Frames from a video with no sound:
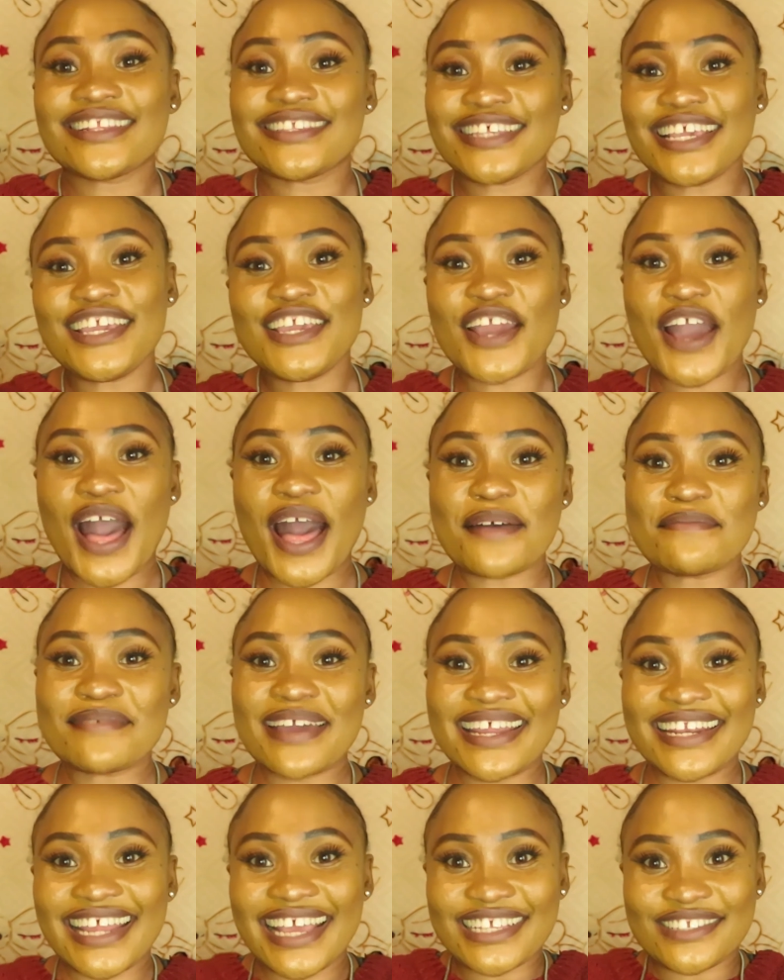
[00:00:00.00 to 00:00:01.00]
See you on
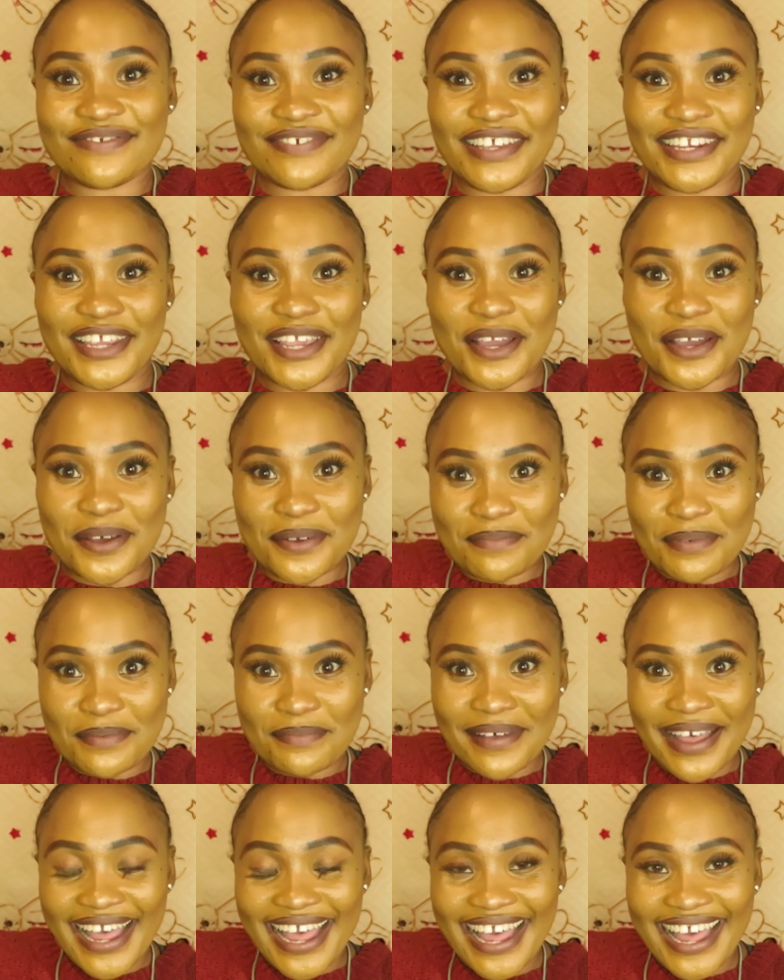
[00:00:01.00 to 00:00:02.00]
my next video. Bye
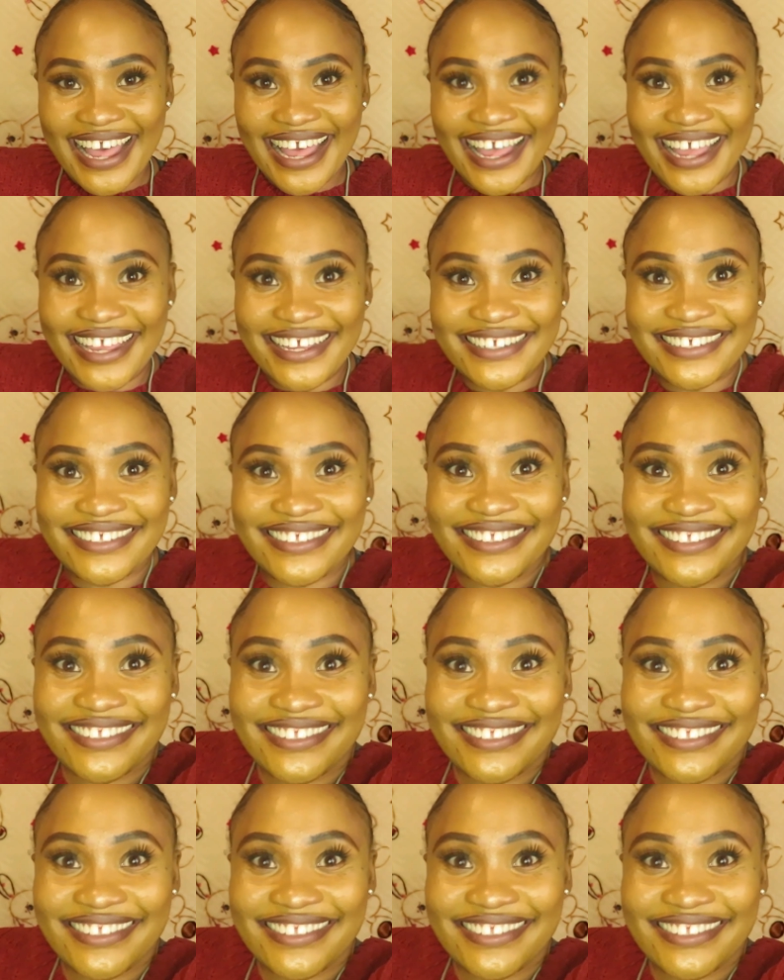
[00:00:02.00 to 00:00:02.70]
bye.